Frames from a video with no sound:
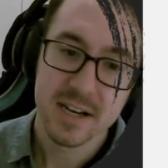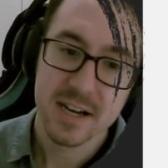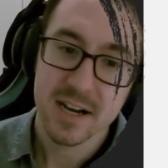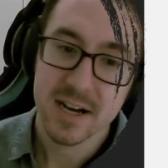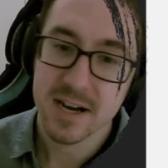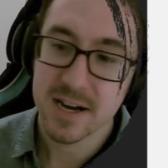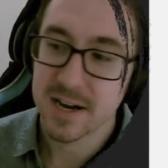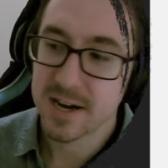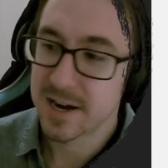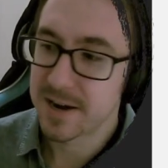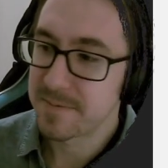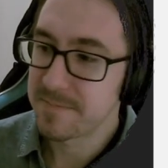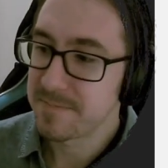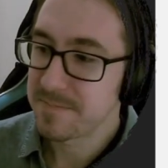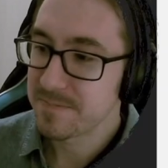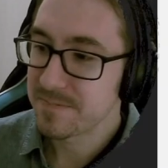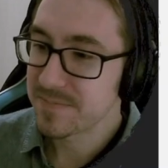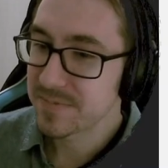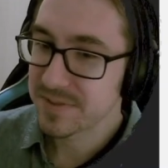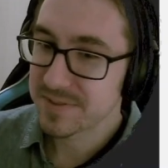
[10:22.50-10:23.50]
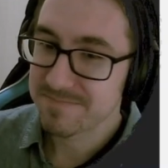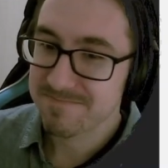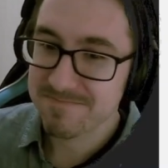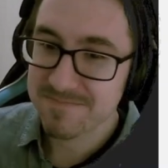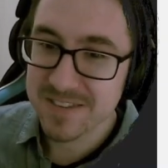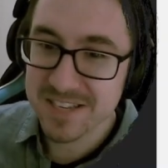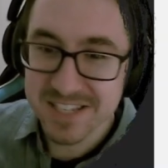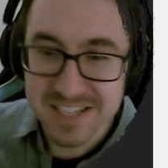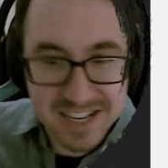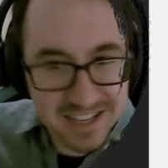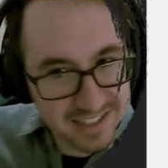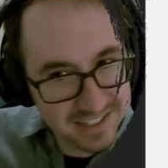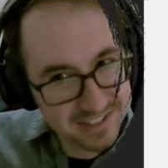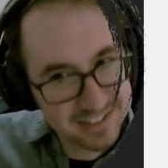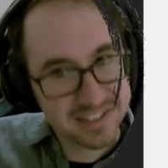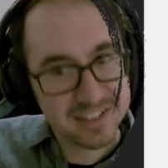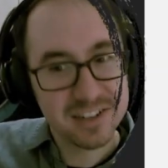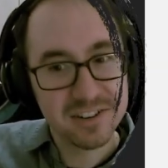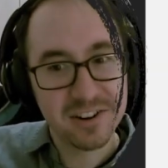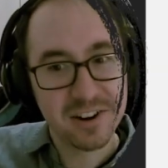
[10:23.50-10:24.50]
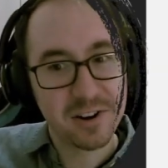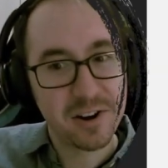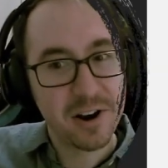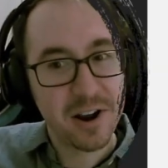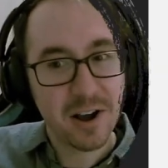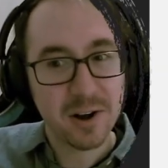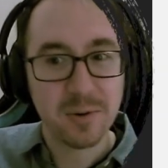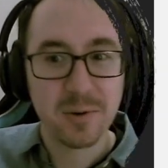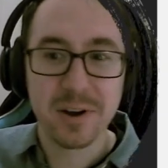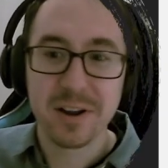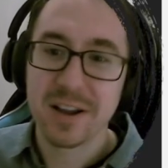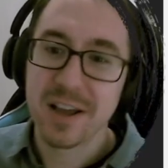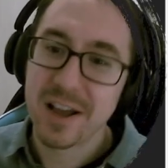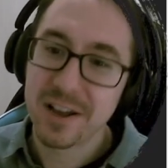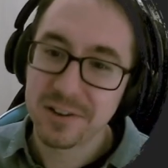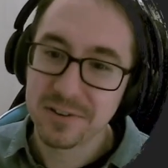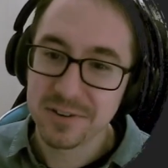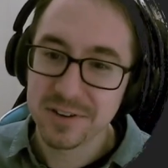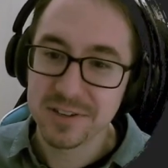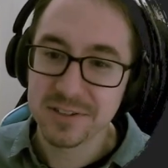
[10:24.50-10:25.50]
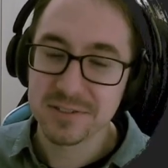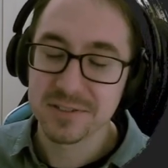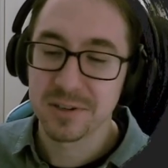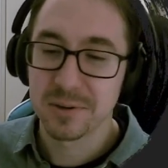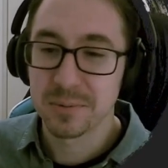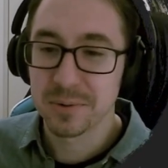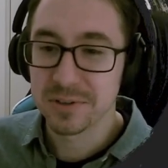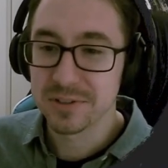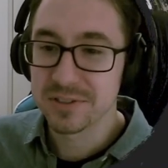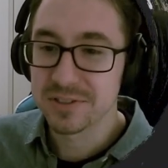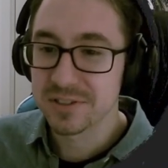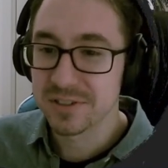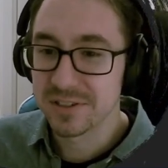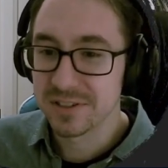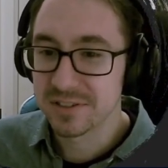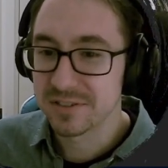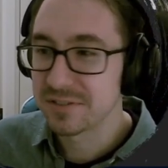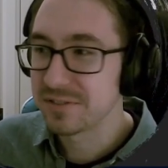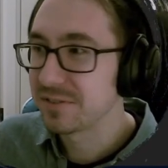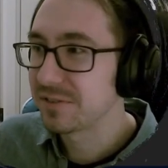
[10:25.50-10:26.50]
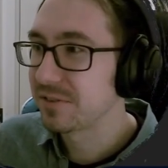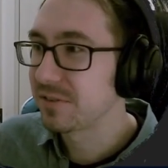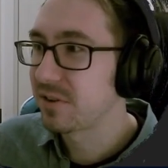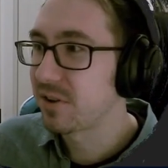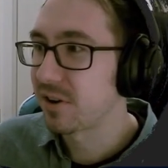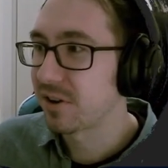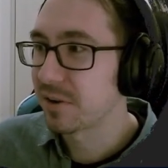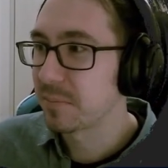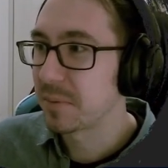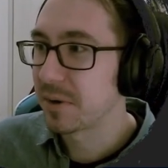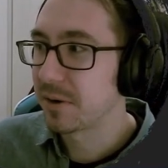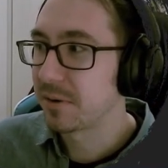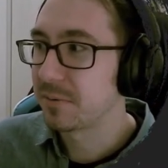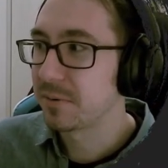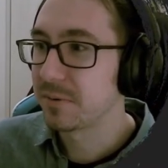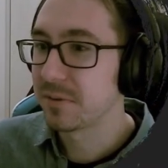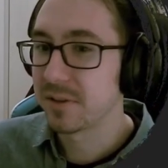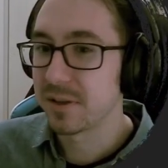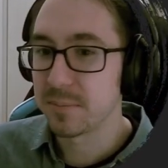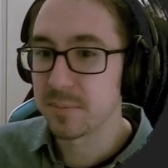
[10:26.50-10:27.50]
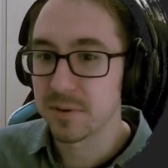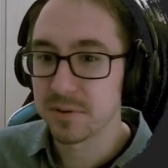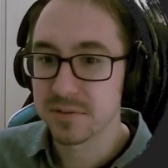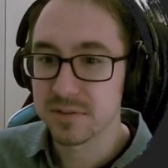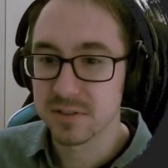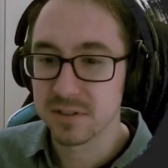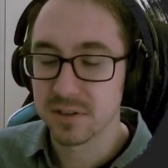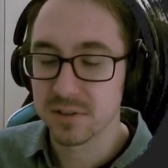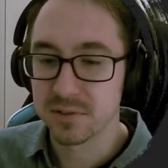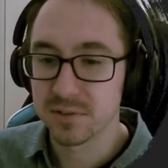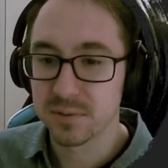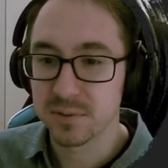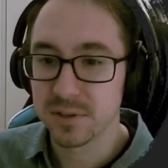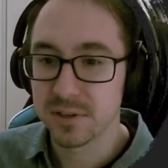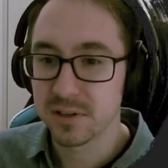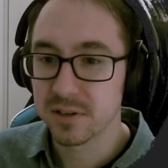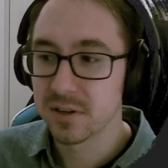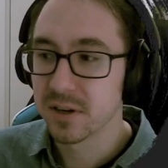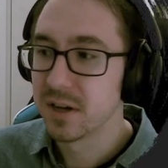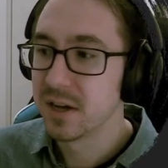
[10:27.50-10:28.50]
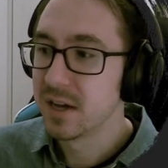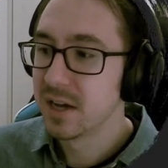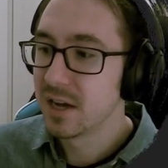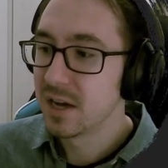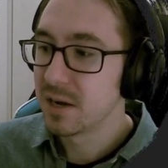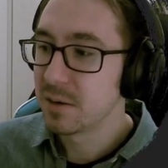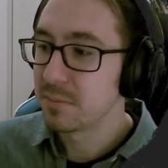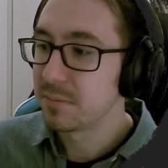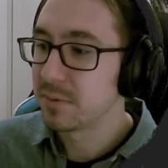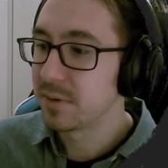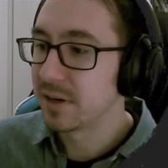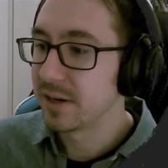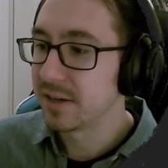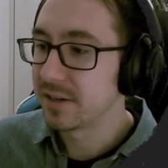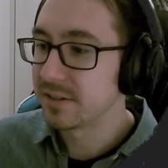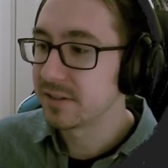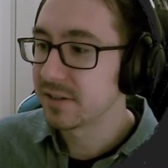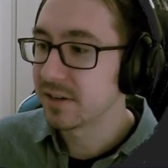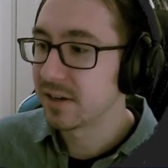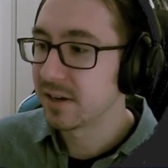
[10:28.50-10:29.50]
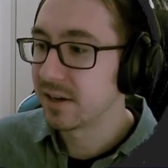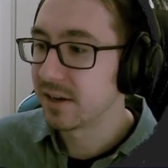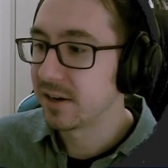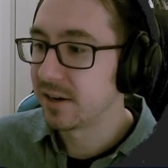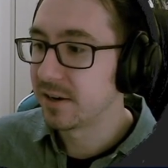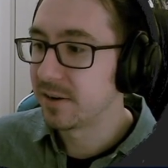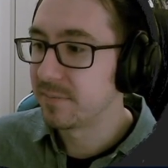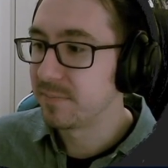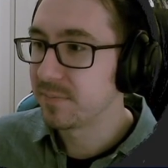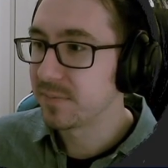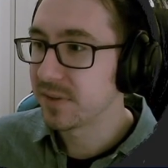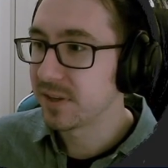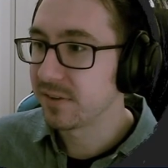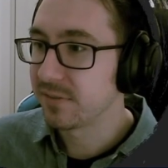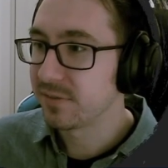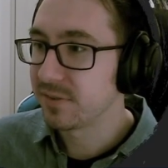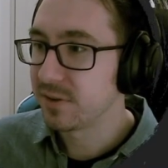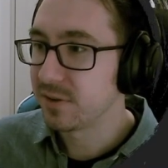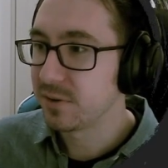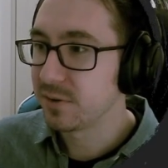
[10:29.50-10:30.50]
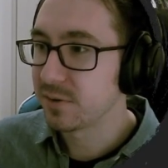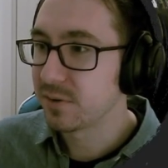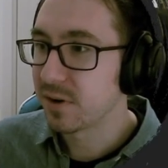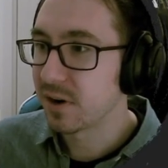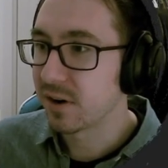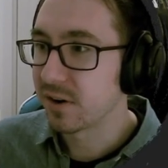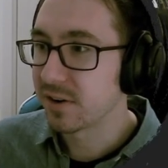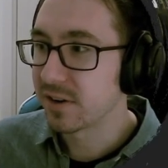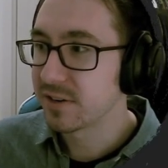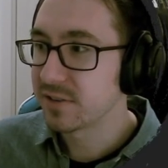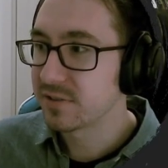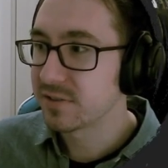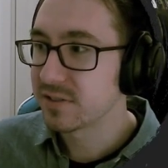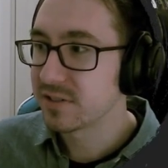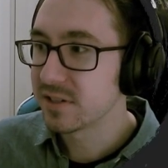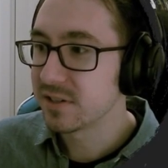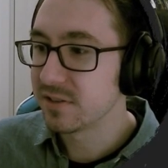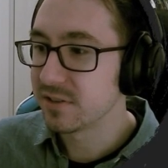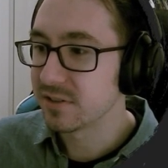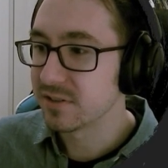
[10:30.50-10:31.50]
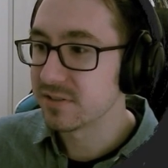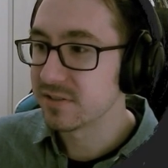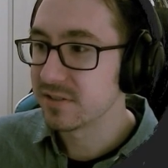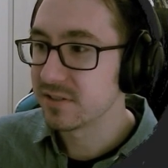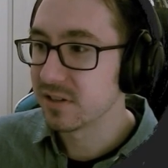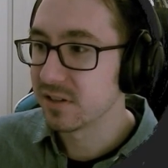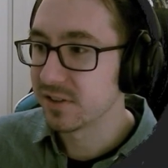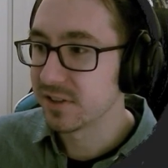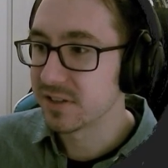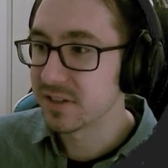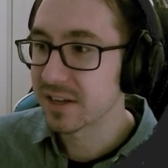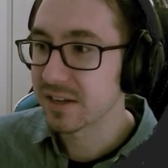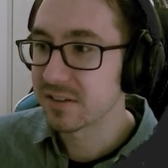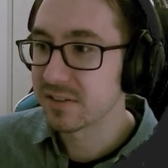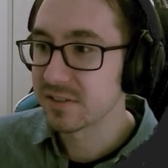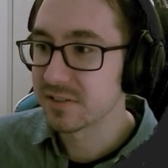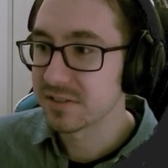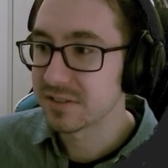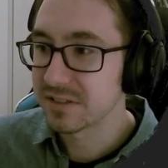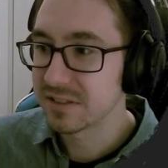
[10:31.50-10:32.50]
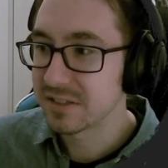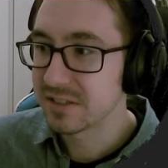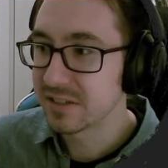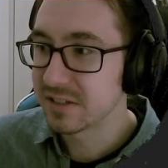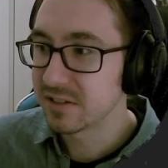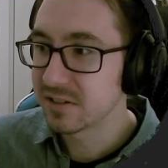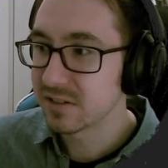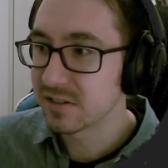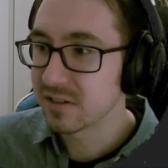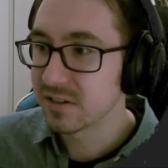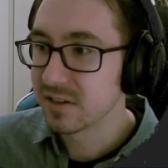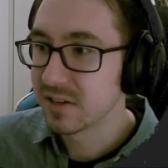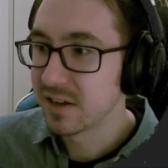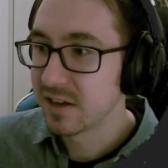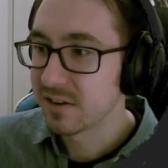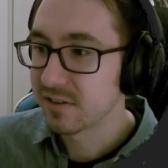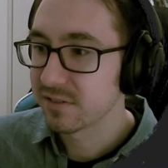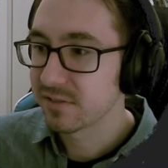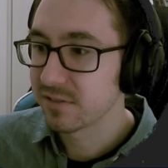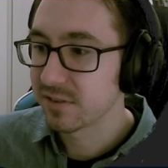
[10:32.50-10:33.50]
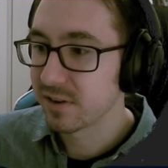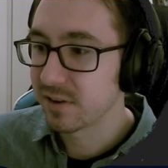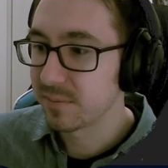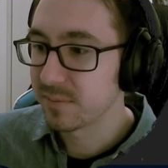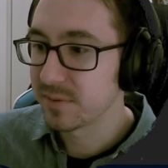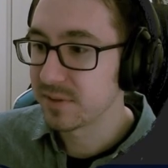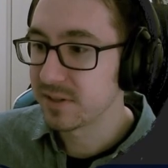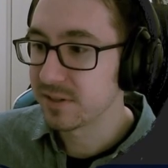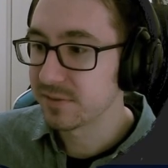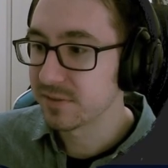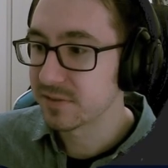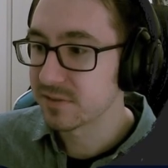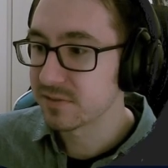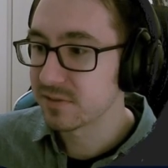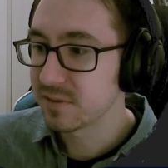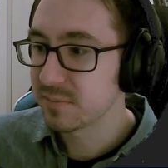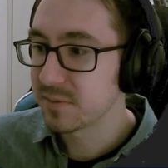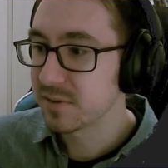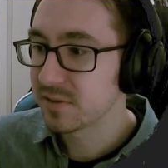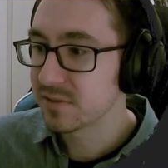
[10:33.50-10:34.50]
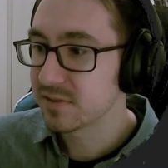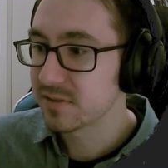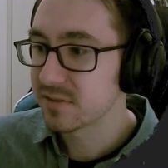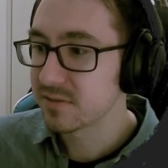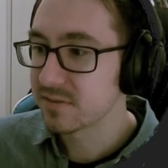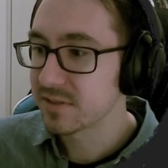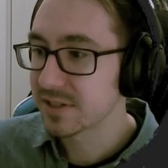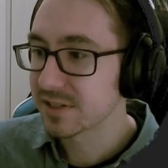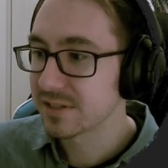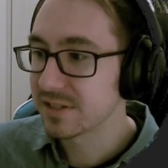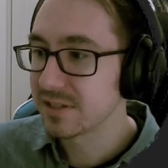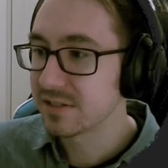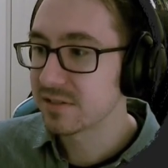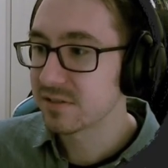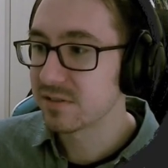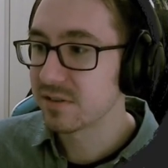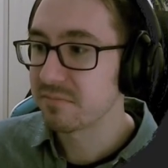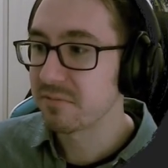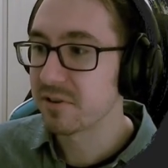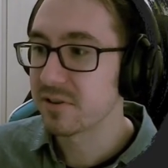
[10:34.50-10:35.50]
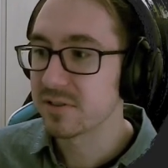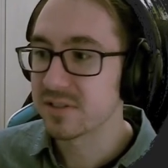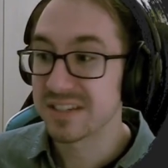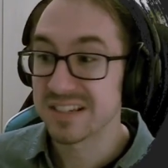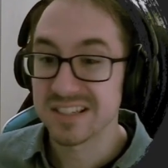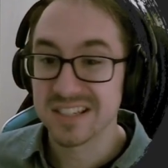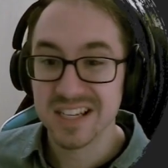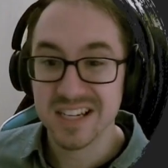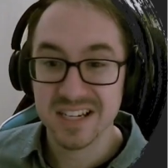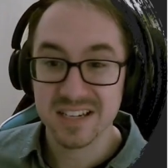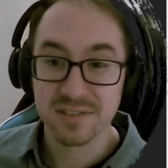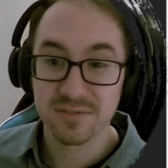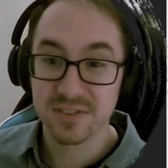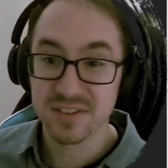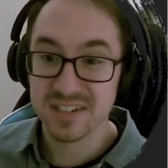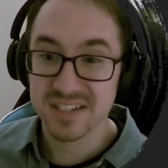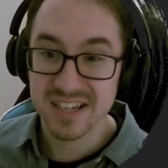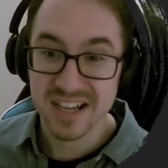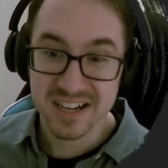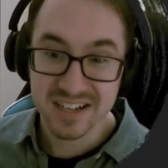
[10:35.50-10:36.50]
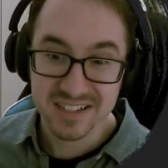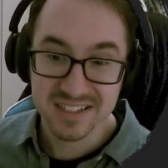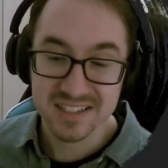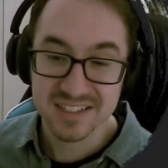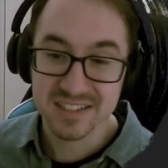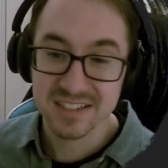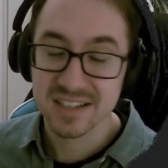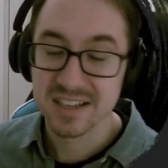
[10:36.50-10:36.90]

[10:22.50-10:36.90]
Um, the standings here are not quite accurate, so we're just gonna talk about what they posted on Twitter. But if you are interested, you can see all the deck lists here from the different streamers, 16 streamers, 16 different decks,